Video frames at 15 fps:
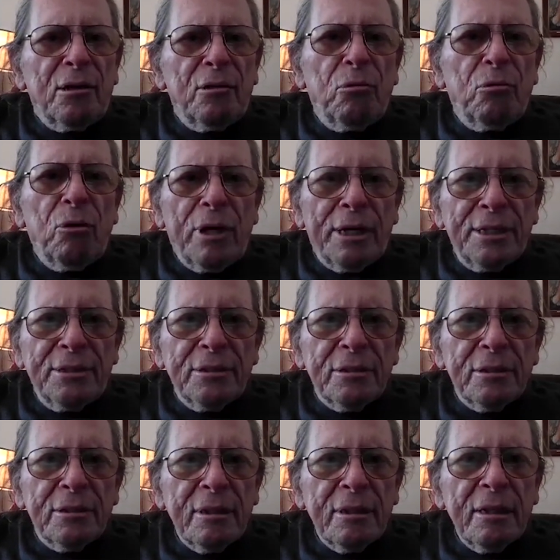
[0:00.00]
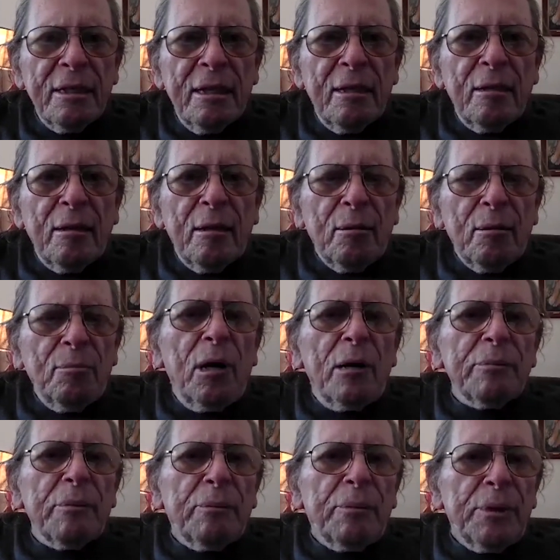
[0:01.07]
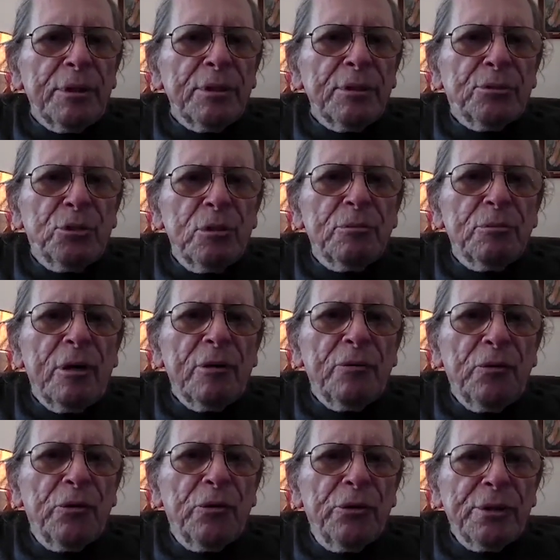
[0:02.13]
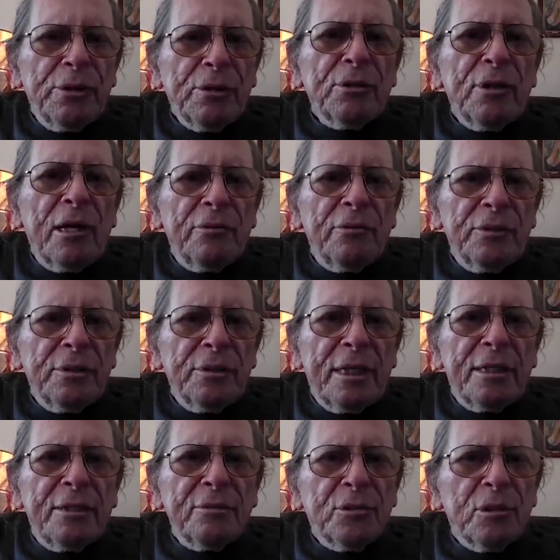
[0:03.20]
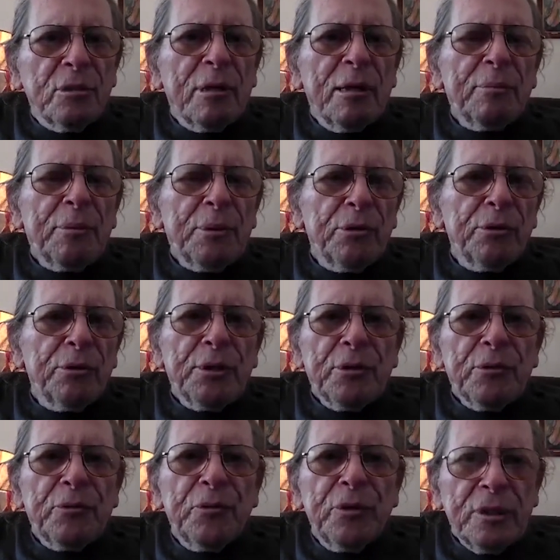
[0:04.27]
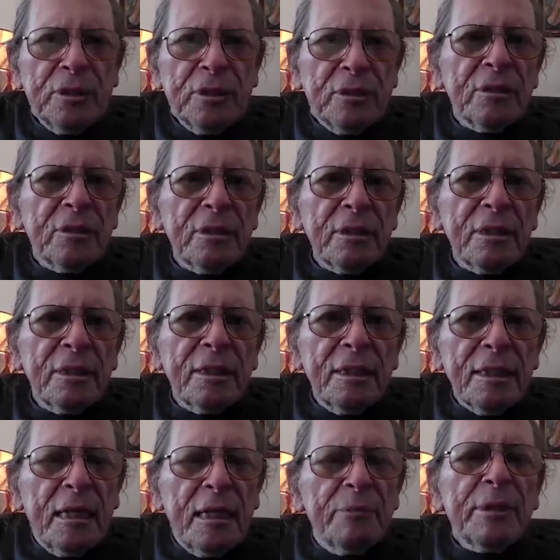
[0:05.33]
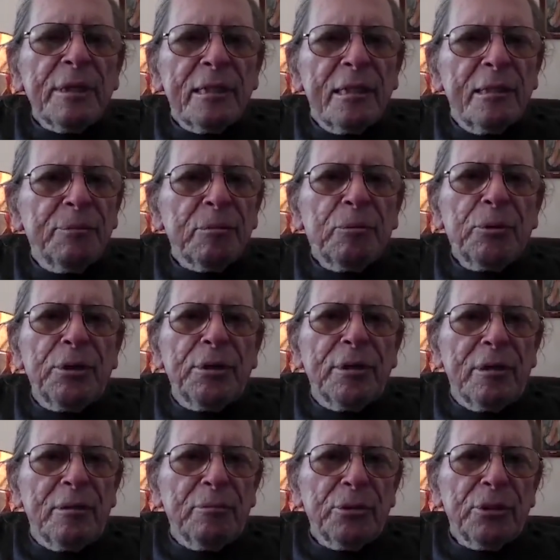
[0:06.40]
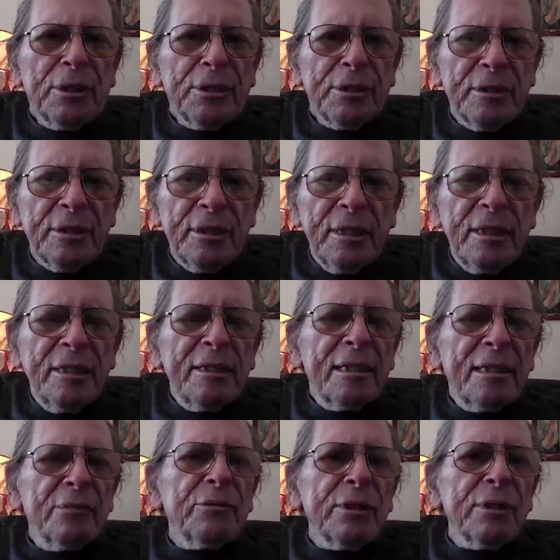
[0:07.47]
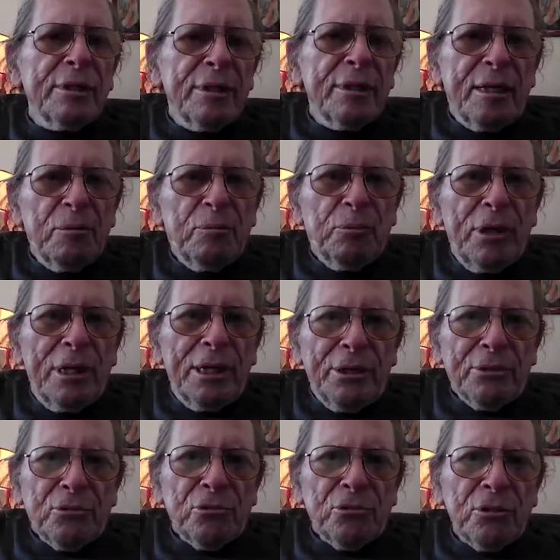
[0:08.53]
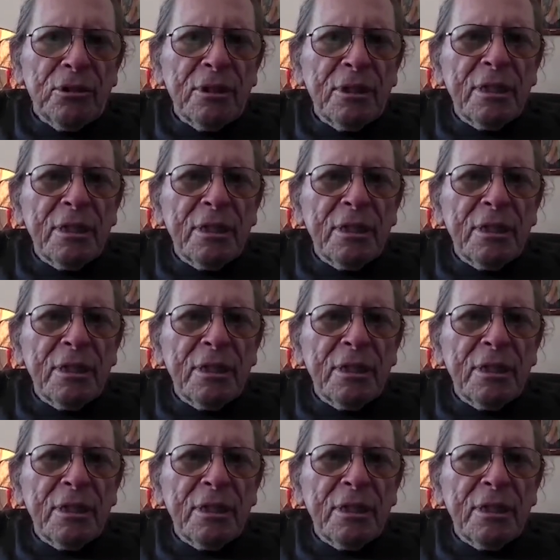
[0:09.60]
of white, probably a 2x4, and drive it down to maybe only a foot coming up and put a number on it. And we're going to keep records